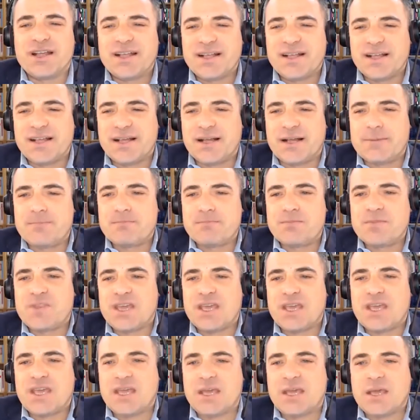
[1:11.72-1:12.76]

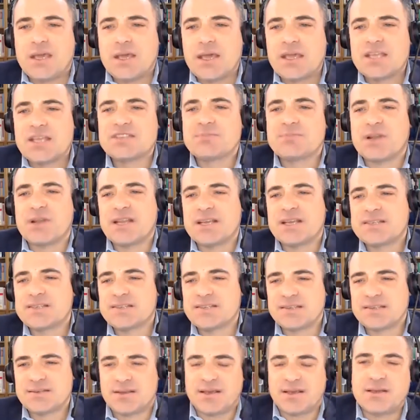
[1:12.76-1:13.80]
the Hispanic
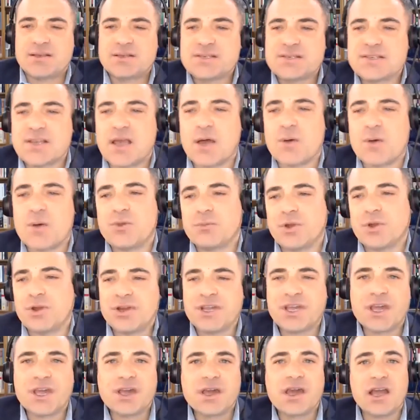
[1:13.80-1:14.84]
South
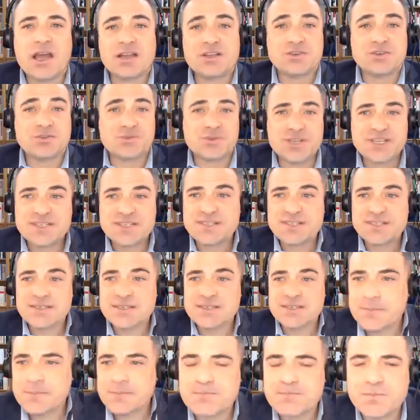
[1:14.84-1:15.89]
American countries,
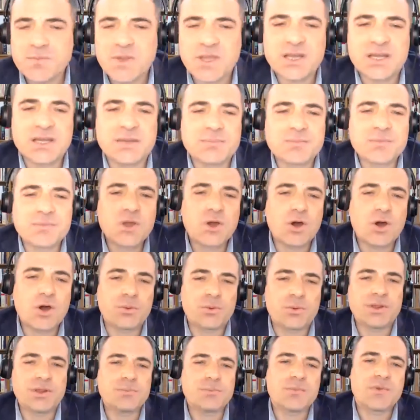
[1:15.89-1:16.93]

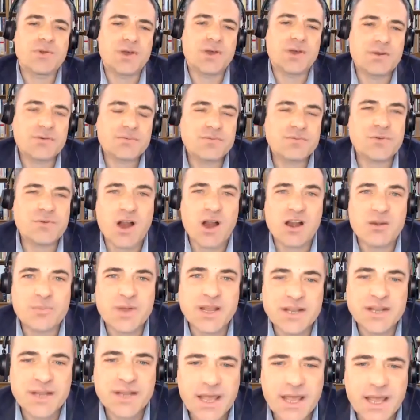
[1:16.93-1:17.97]
covering farm
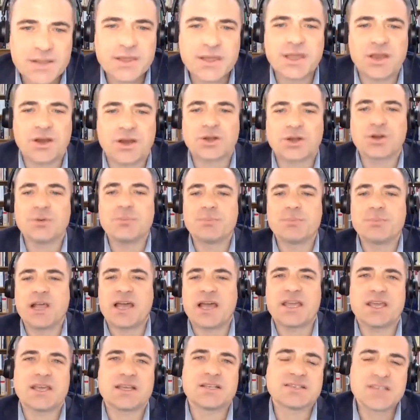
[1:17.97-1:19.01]
and healthcare
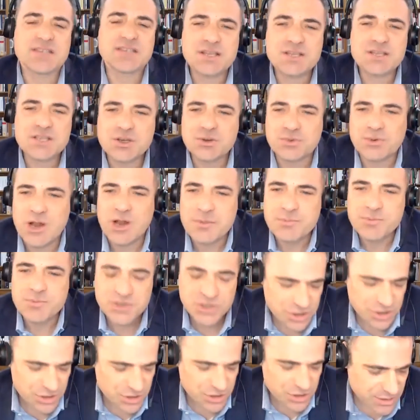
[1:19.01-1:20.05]
compliance,
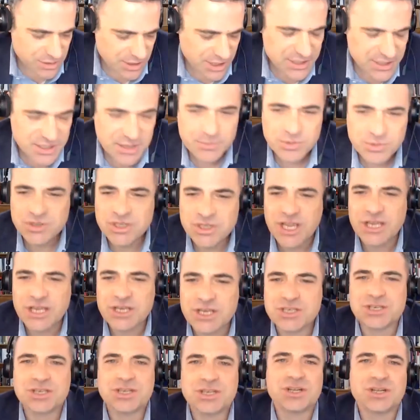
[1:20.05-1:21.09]
anti-corruption, data
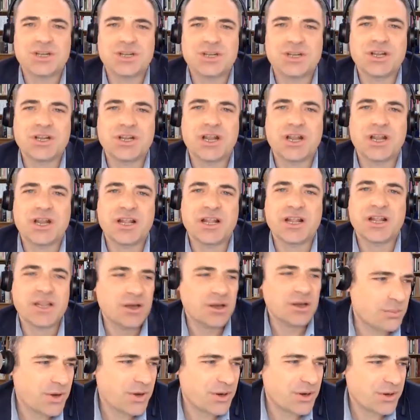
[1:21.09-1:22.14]
protection, all
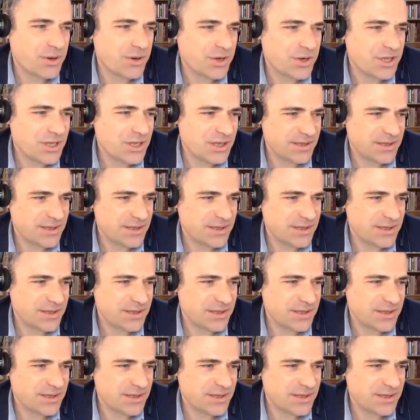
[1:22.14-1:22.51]
very